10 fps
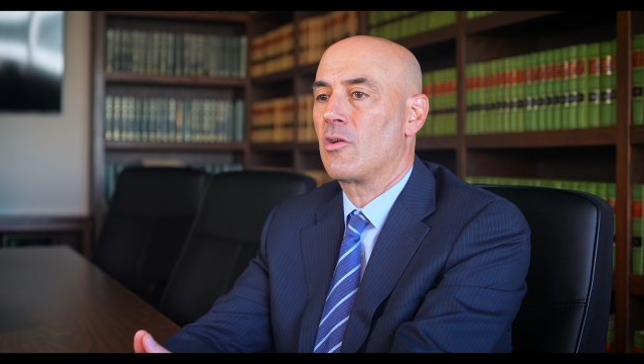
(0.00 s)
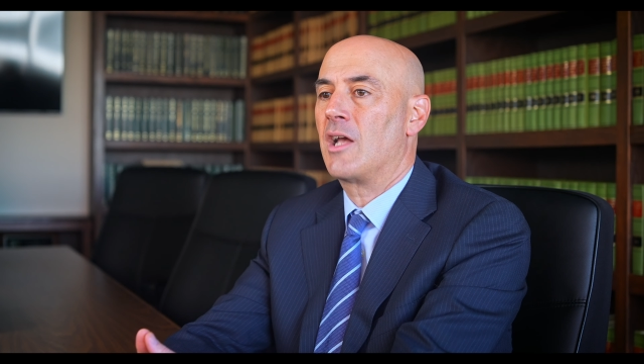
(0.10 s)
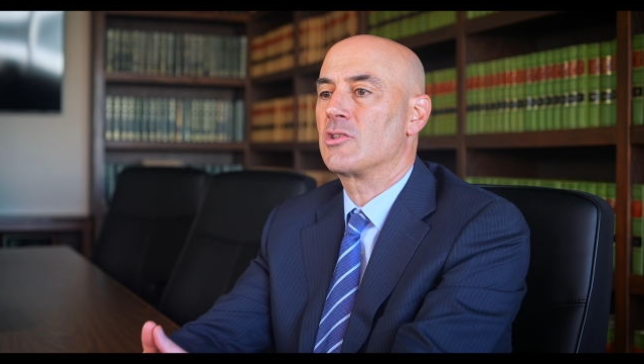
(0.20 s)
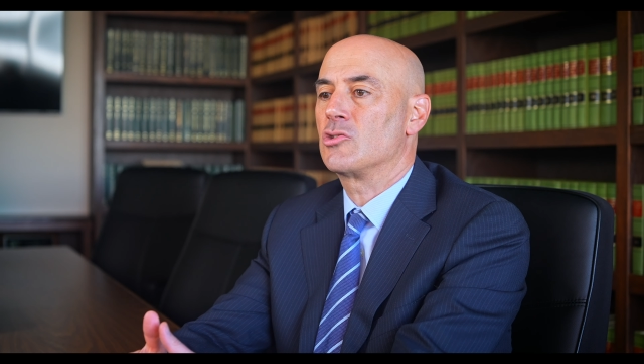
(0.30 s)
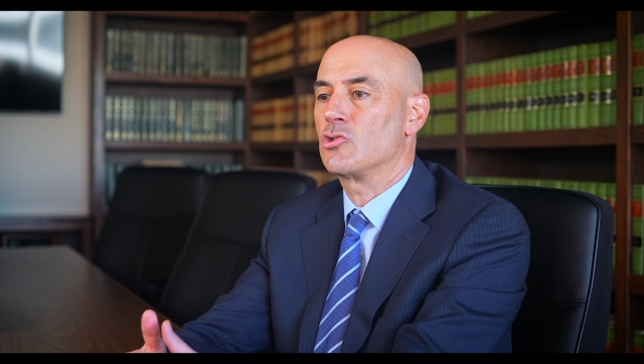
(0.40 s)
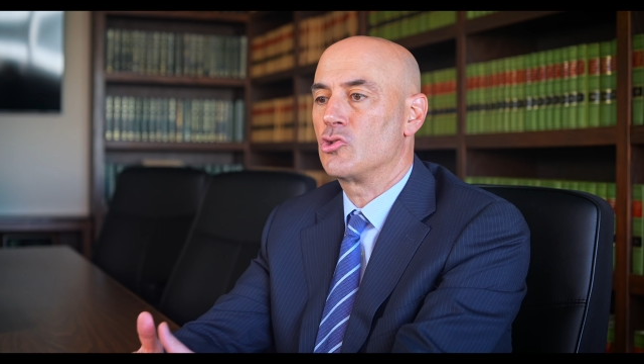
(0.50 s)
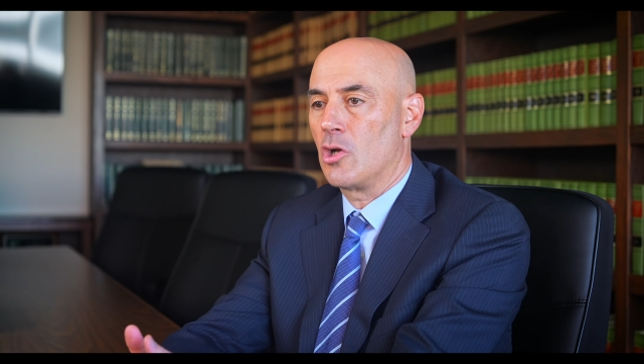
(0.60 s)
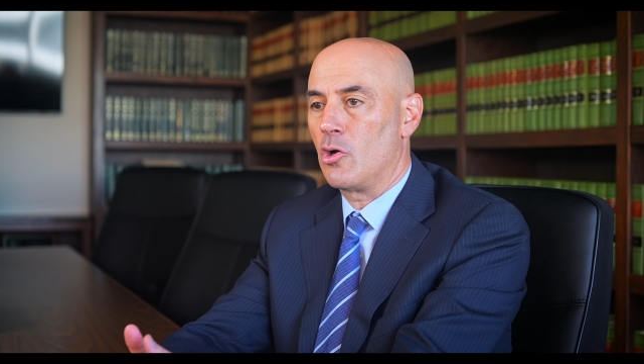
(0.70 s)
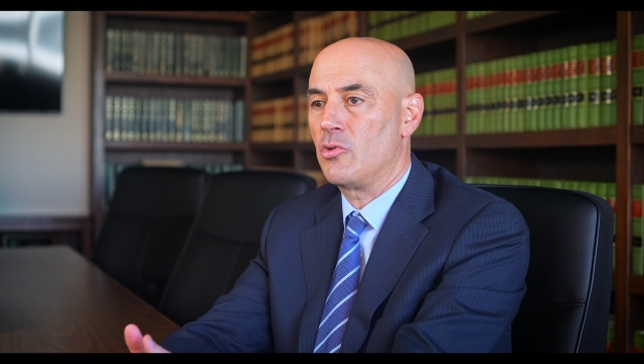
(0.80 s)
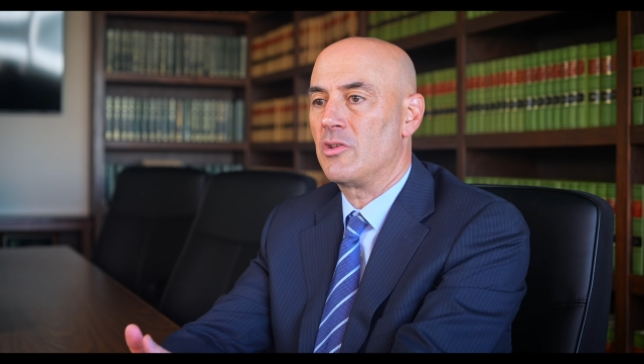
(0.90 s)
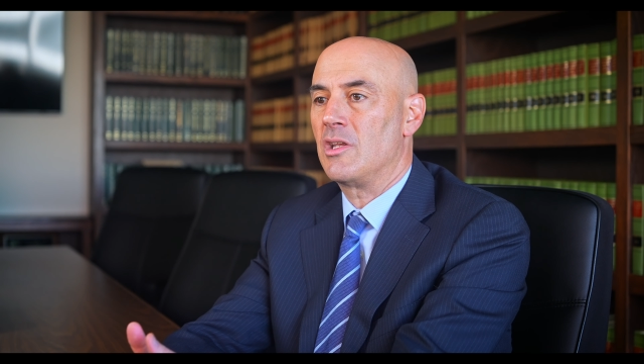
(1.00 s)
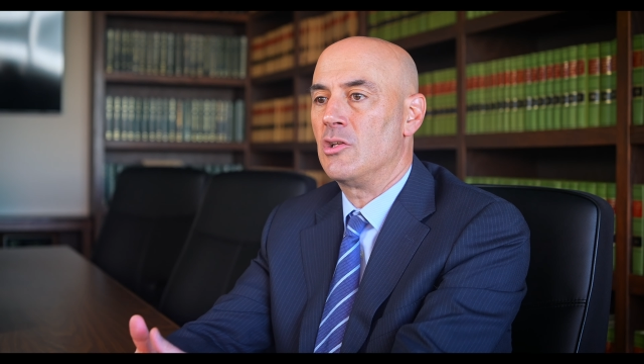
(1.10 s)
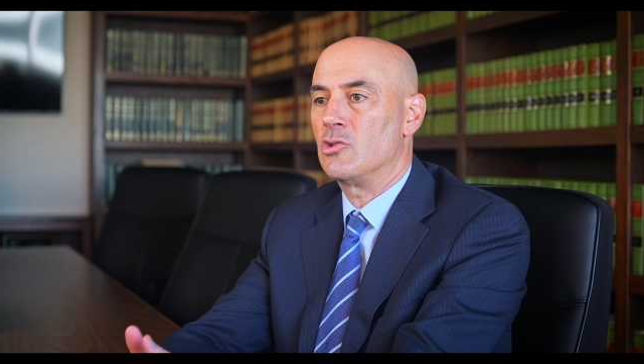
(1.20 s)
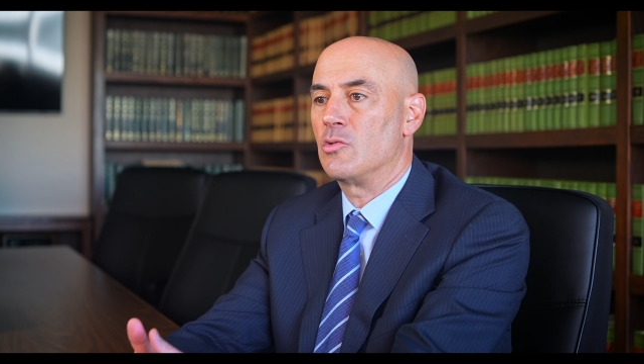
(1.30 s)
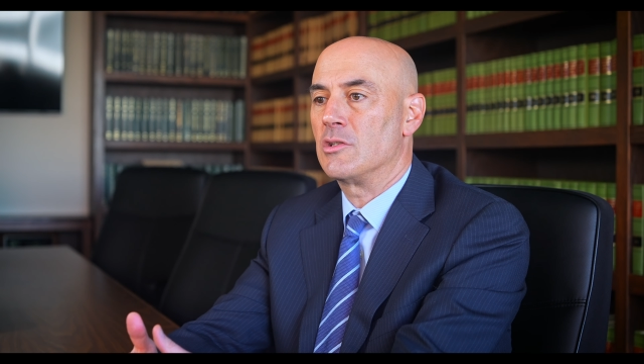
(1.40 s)
has to show that the
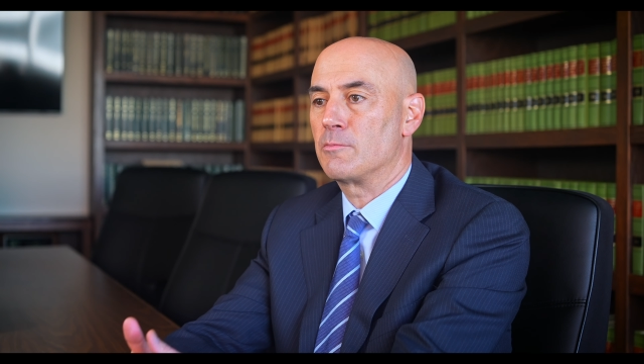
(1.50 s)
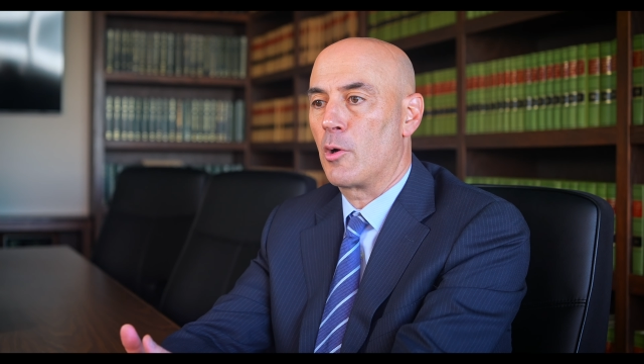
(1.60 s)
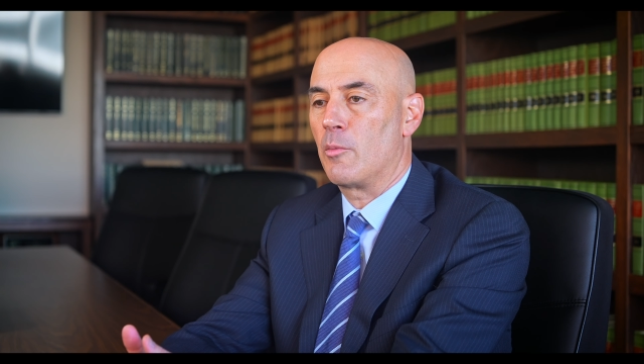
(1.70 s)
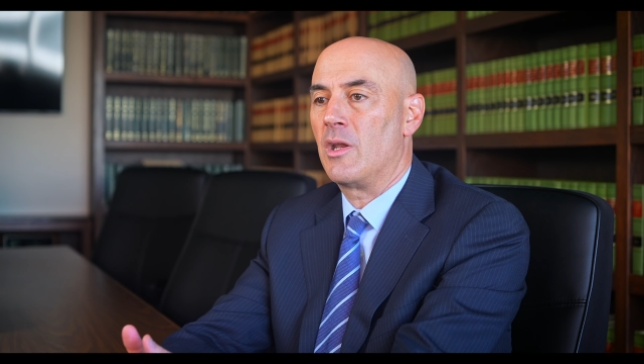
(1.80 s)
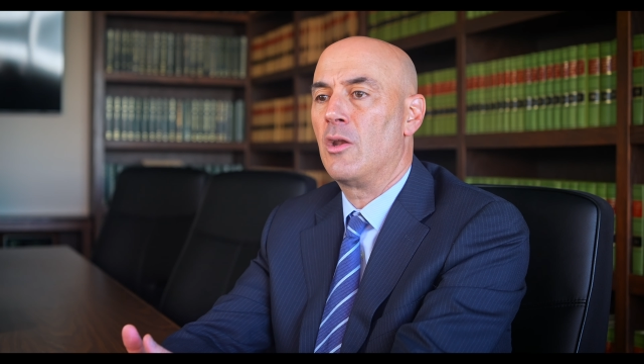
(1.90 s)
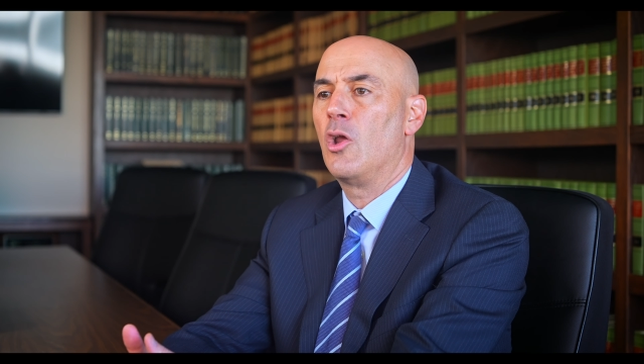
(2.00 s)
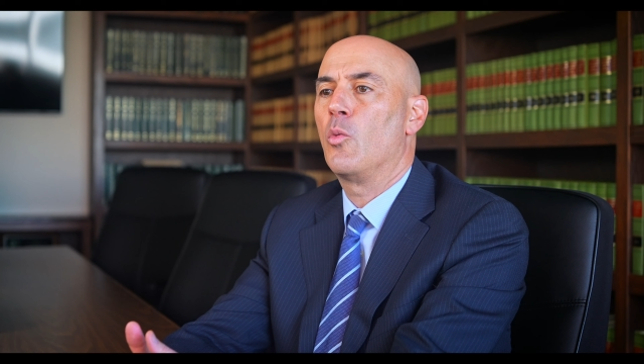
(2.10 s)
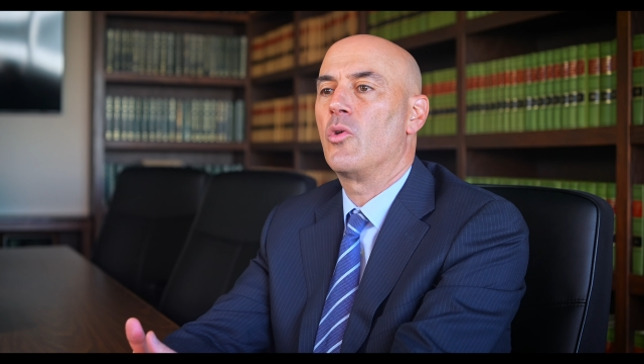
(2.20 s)
injury is permanent